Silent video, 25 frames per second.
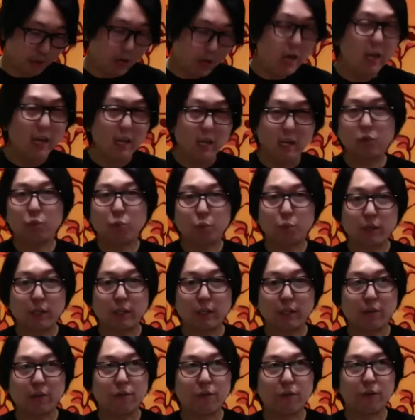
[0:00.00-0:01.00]
it is really
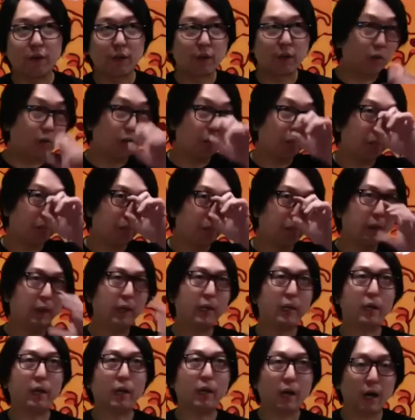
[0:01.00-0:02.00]
difficult
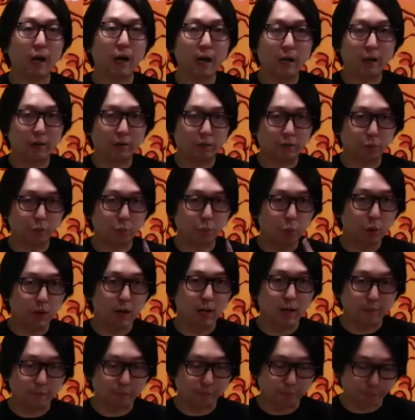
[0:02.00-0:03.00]
because
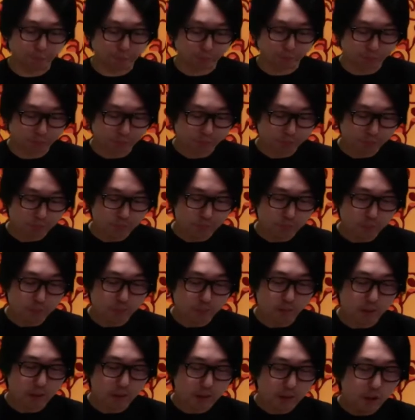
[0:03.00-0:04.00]
one,
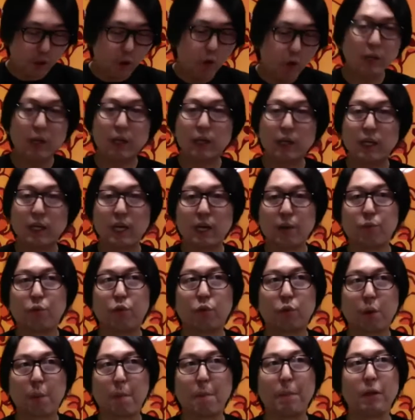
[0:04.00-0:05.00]
Honyaki knives
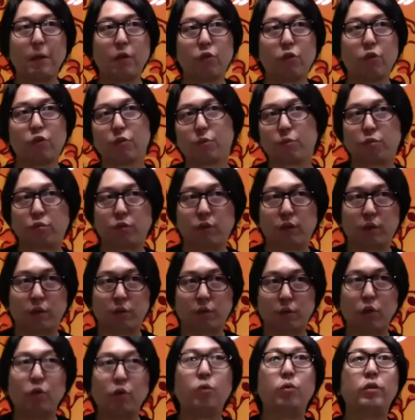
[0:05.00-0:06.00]
are one piece of steel.
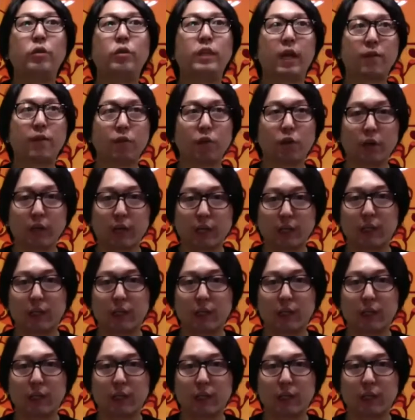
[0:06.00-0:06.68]
You never get the